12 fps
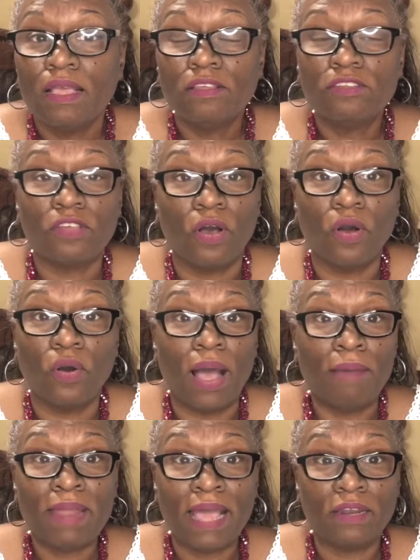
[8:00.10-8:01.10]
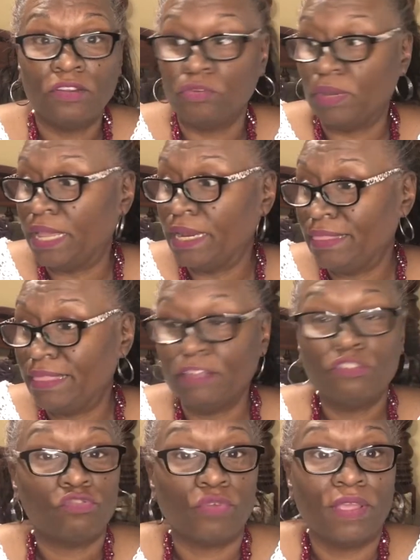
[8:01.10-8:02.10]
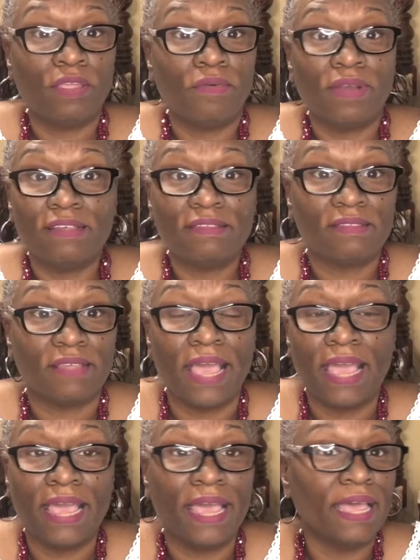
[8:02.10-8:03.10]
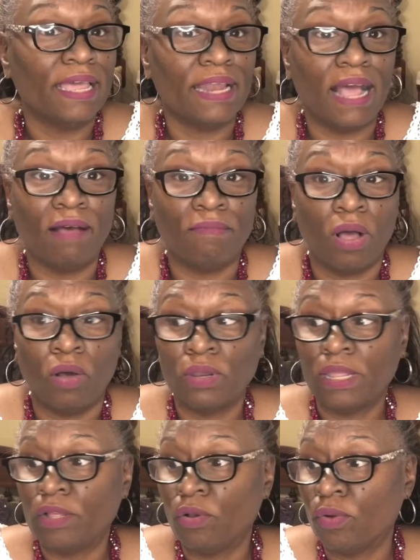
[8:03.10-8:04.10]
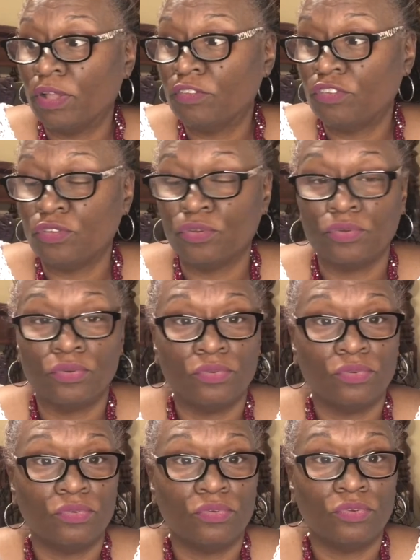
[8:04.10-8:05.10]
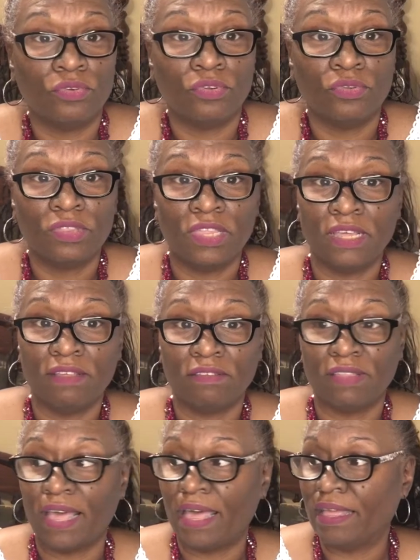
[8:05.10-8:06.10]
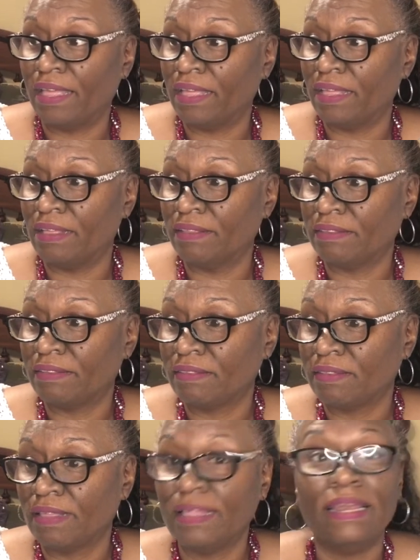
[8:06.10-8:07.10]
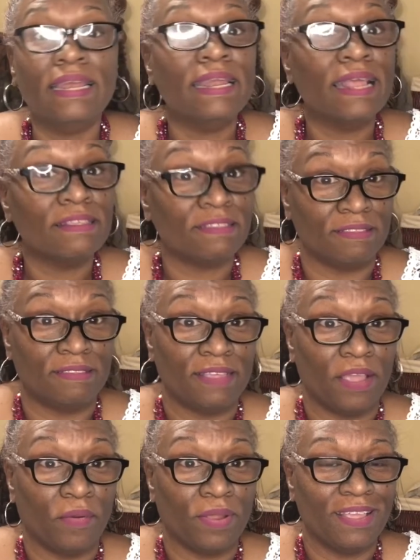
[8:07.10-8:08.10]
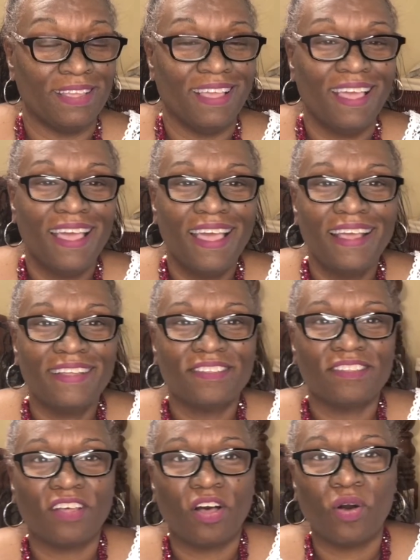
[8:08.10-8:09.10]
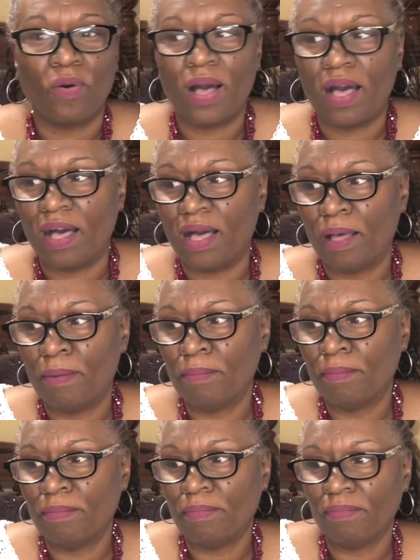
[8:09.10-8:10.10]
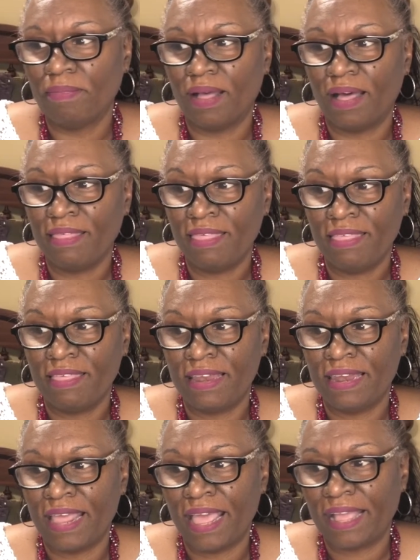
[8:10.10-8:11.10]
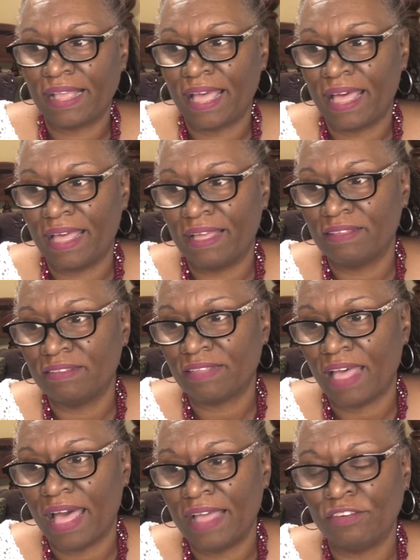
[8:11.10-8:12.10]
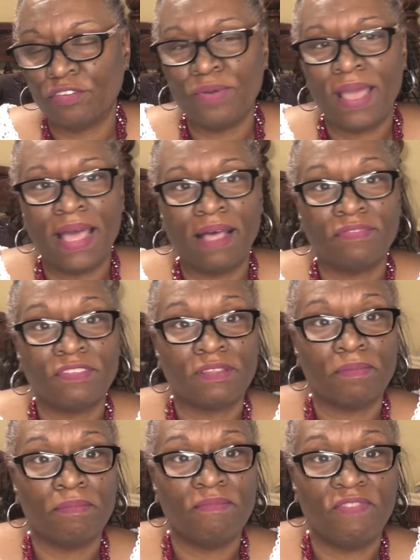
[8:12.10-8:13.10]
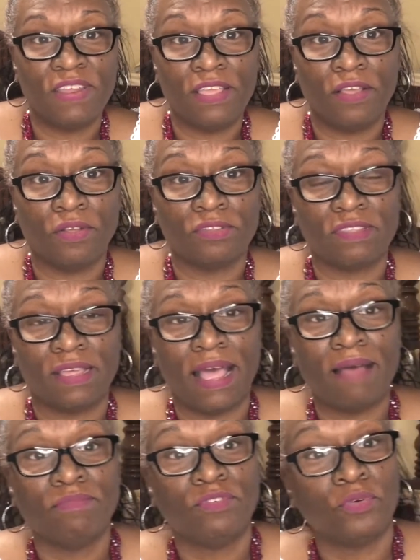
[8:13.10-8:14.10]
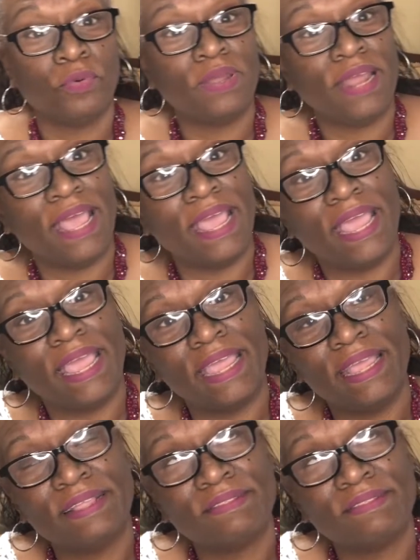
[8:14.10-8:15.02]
So I'm not going to do anything strenuous, and I'm only going to do things that is necessary. So, um, other than that, guys, I do have some videos that I'm doing a...